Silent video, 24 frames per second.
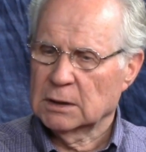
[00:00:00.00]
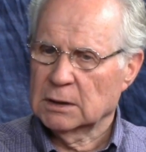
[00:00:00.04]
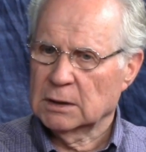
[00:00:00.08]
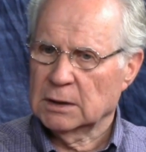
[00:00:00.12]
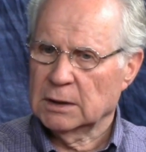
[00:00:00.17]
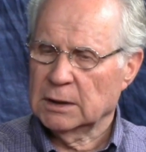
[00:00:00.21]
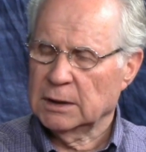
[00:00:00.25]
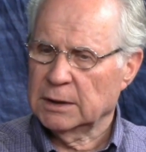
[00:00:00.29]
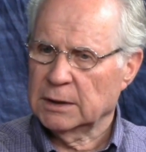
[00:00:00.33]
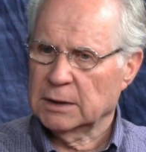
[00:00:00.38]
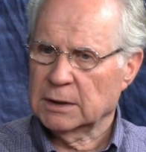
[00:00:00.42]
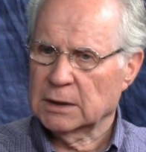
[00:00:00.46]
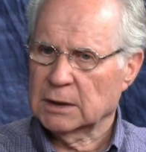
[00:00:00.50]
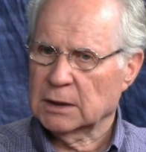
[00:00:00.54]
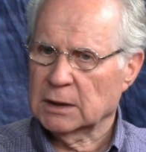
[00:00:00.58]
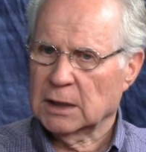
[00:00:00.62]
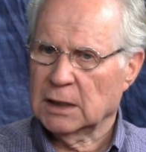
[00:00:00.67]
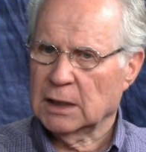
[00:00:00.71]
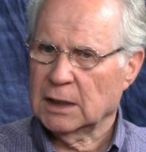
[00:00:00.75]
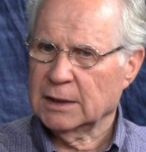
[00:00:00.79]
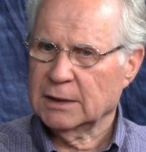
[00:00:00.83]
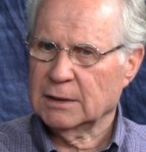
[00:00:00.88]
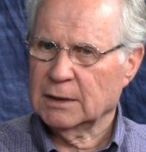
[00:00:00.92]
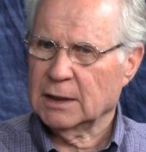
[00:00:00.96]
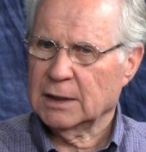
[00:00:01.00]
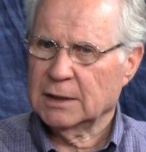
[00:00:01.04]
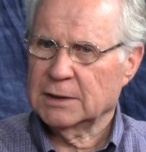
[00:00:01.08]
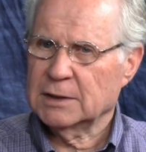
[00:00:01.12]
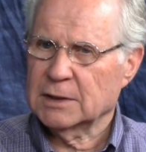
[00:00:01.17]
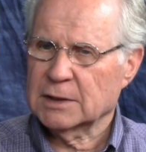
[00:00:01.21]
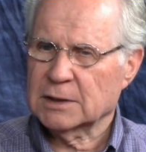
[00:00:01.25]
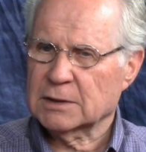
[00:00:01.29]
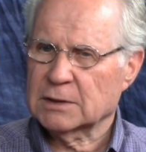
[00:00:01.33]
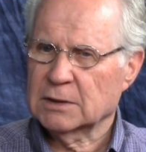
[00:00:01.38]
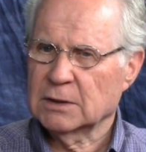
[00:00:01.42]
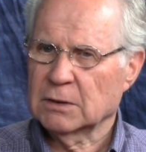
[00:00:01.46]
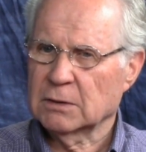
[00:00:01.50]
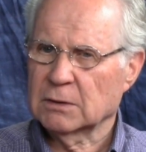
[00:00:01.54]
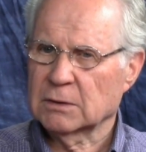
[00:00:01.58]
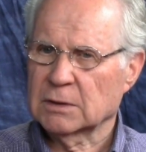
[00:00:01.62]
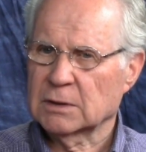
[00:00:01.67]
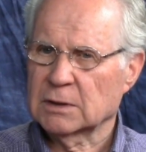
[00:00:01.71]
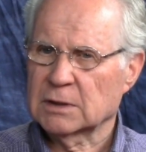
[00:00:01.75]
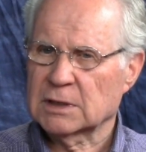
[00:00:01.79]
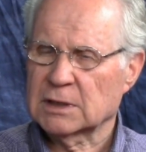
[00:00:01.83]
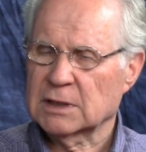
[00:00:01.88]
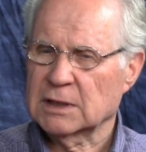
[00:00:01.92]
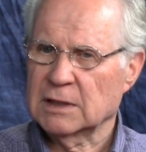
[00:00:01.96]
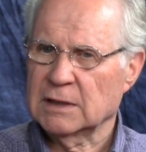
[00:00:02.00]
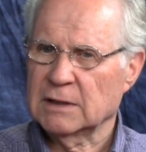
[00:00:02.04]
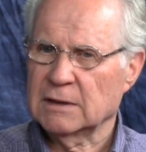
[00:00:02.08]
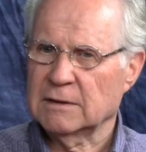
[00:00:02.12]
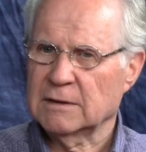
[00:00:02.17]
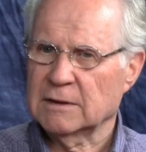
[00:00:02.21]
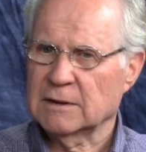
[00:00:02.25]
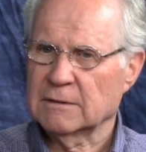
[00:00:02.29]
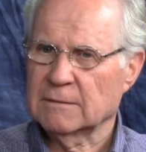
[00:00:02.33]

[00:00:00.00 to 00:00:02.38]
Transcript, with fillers: and uh, I I just don't see.